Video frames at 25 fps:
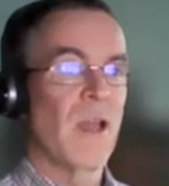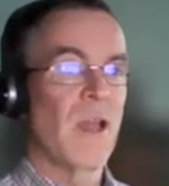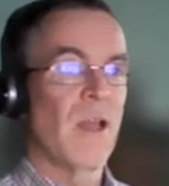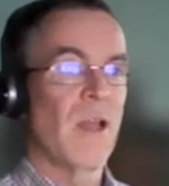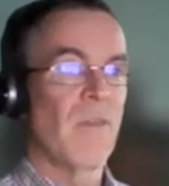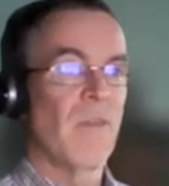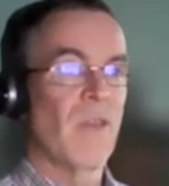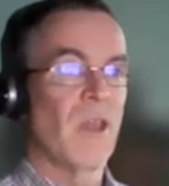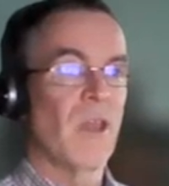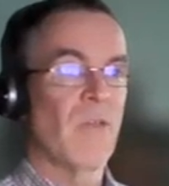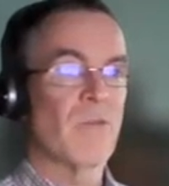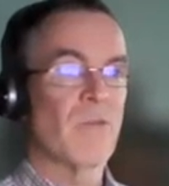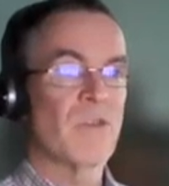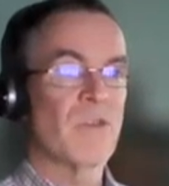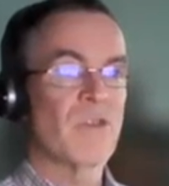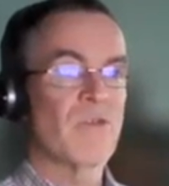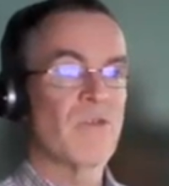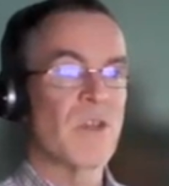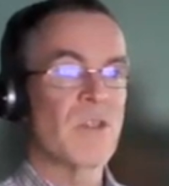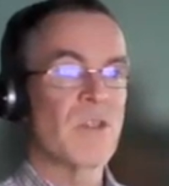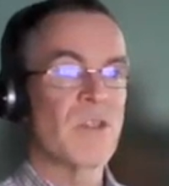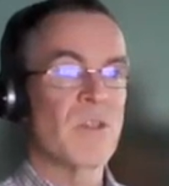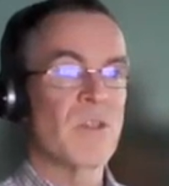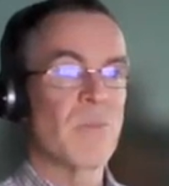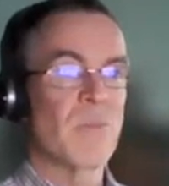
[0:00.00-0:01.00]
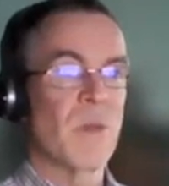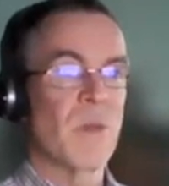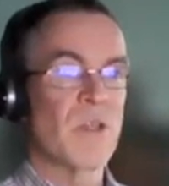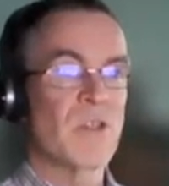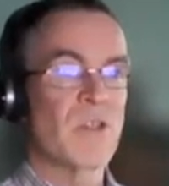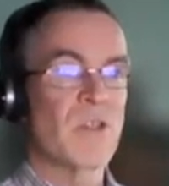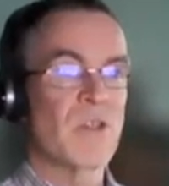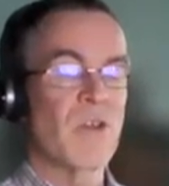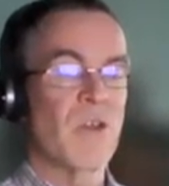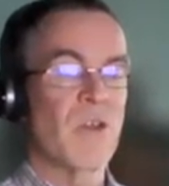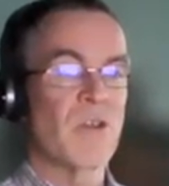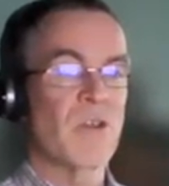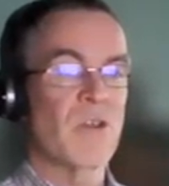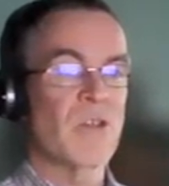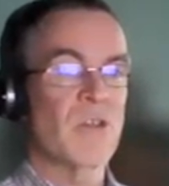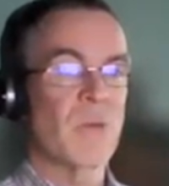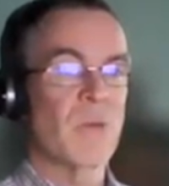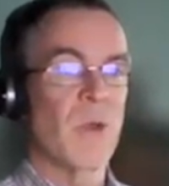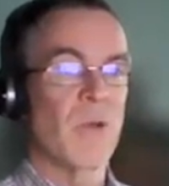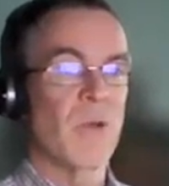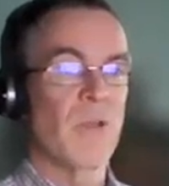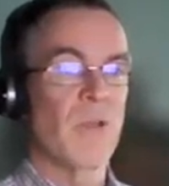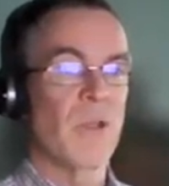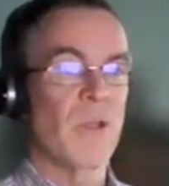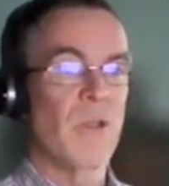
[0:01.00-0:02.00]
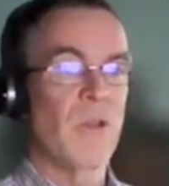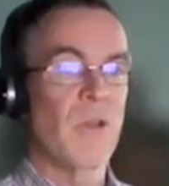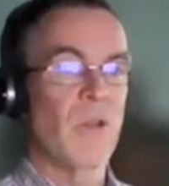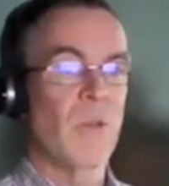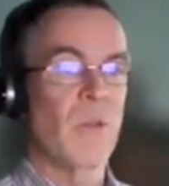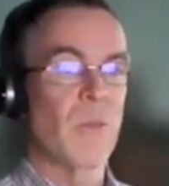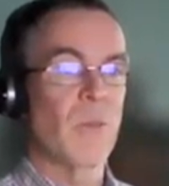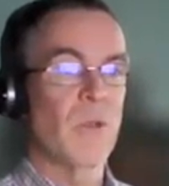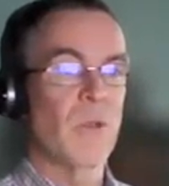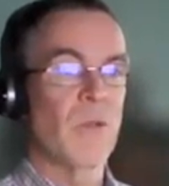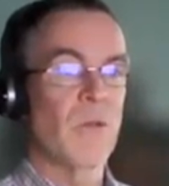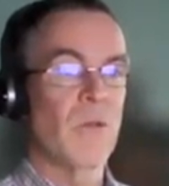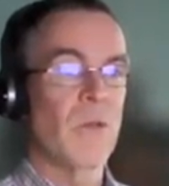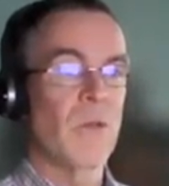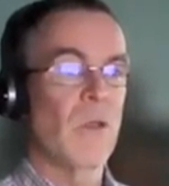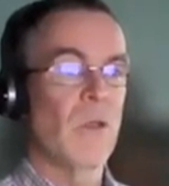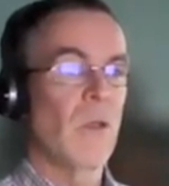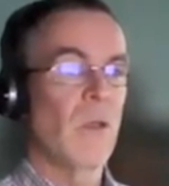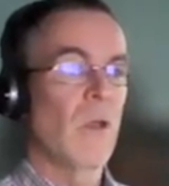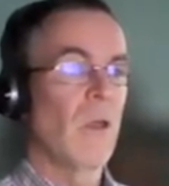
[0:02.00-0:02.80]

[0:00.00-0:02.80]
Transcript: and that I've restricted my search to only human.